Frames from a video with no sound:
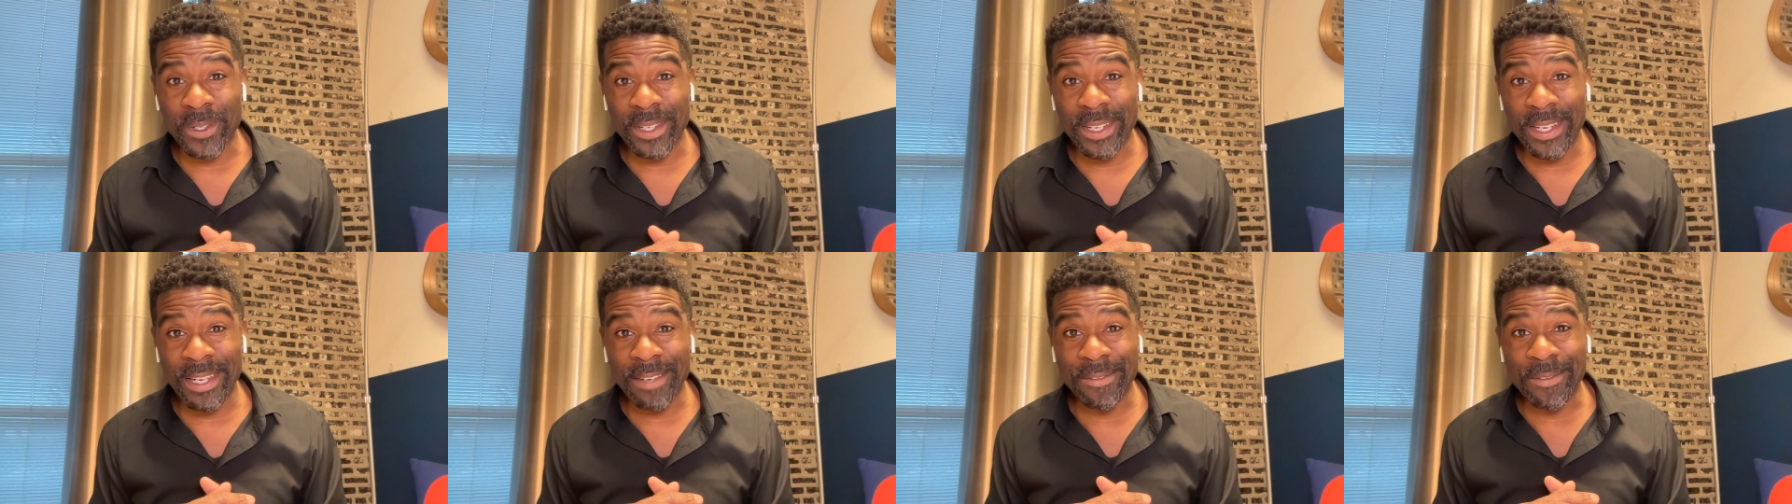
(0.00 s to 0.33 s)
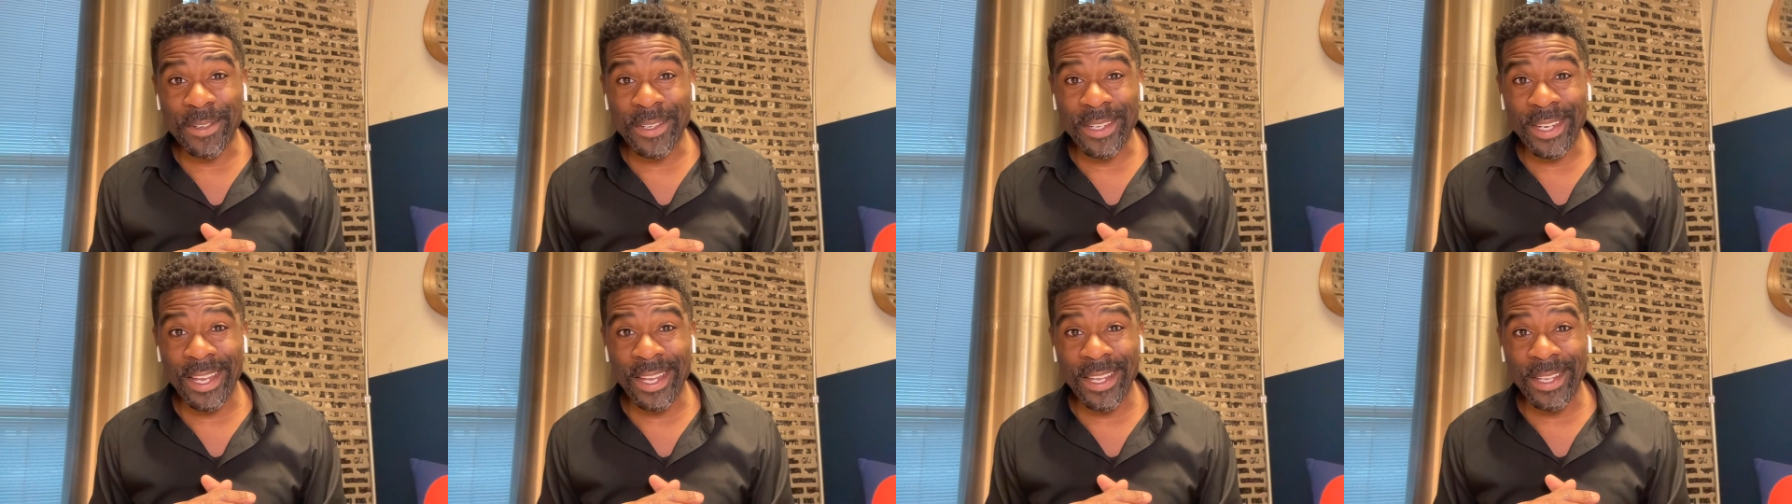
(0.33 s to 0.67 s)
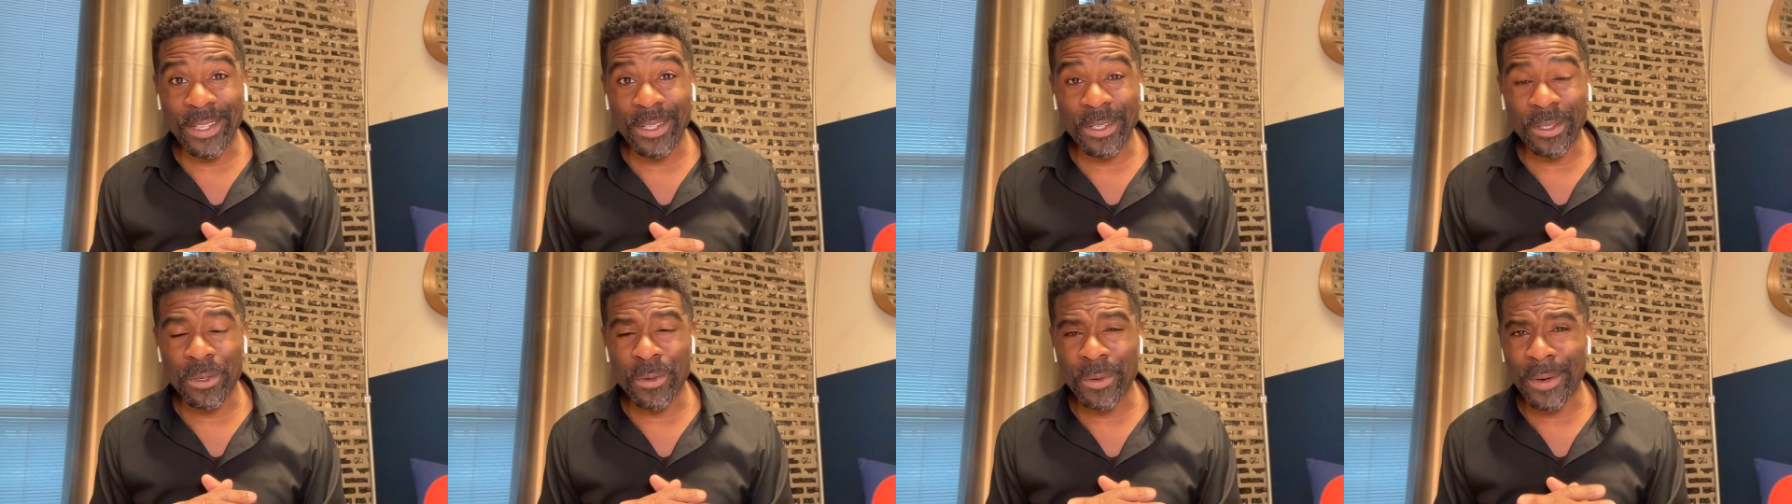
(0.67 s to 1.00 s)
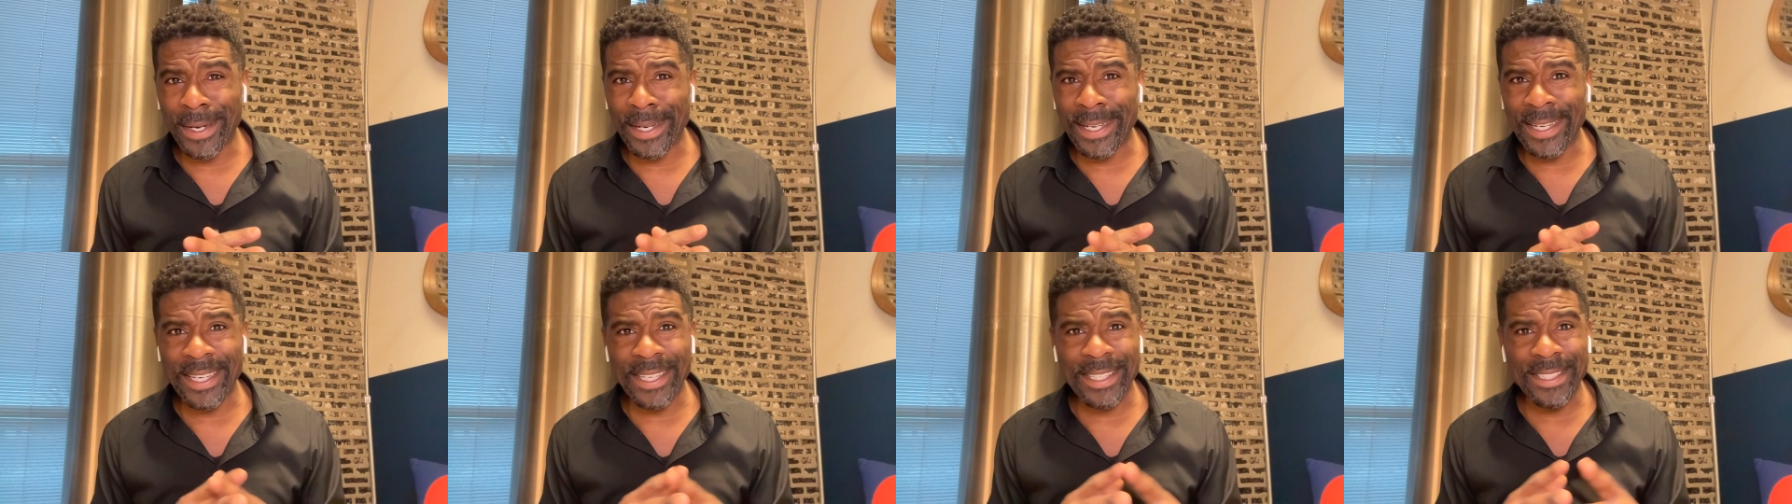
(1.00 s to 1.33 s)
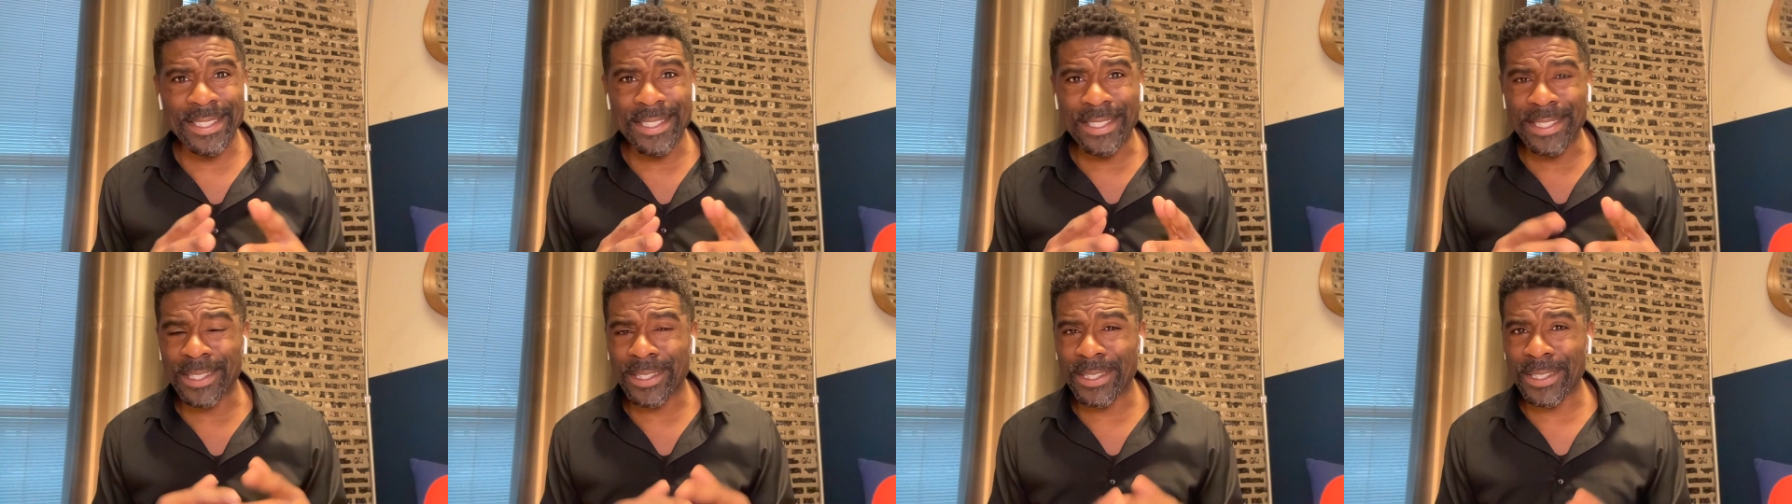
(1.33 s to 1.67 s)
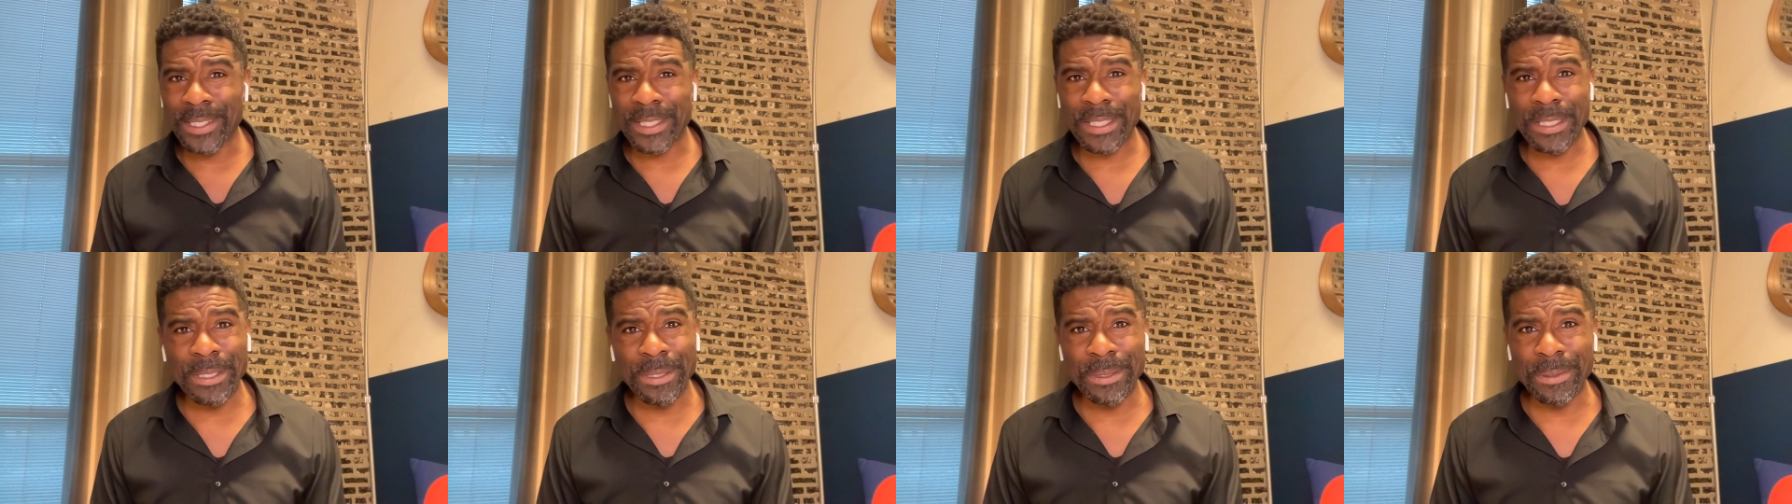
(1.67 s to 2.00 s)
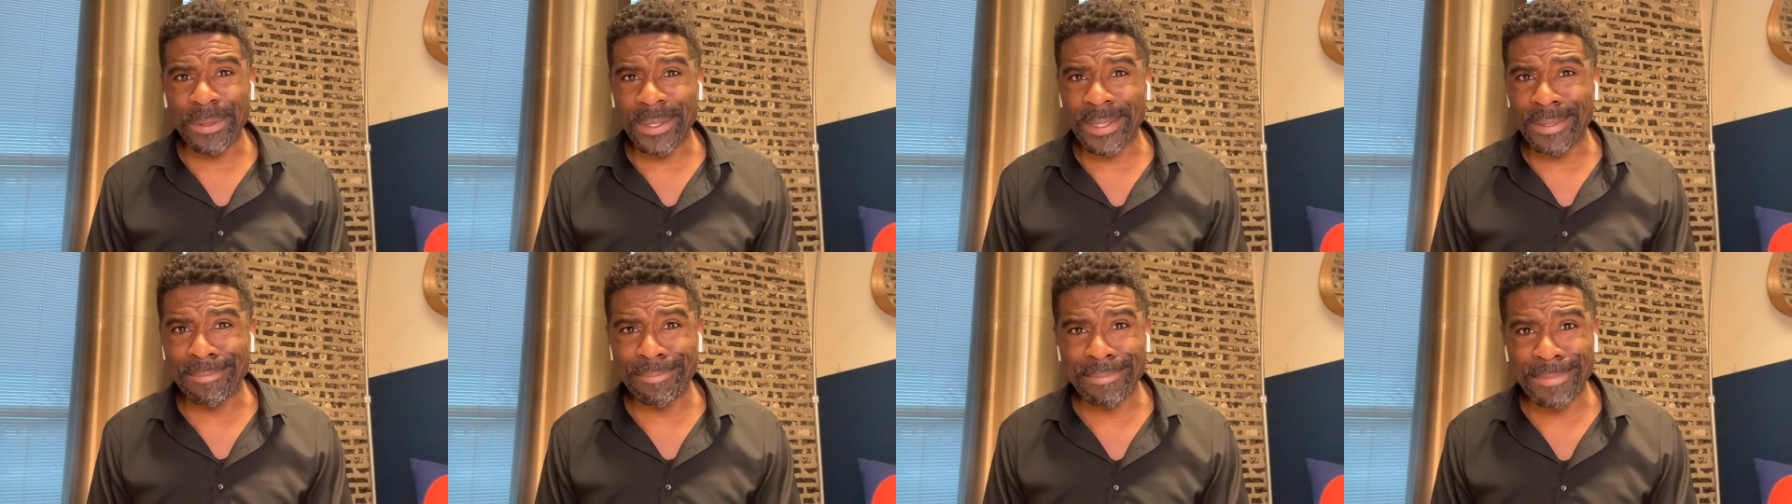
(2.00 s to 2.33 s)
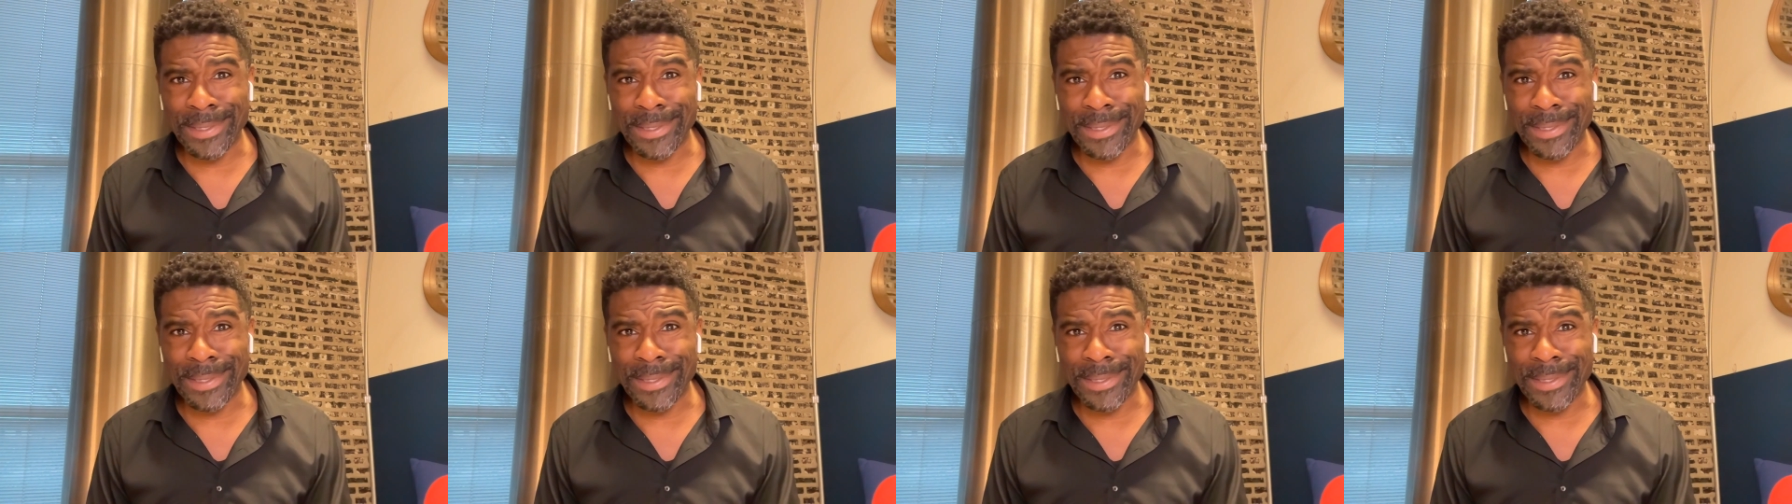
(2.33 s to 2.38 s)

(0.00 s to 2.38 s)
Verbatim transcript: Everett Hill, who I hadn't talked to in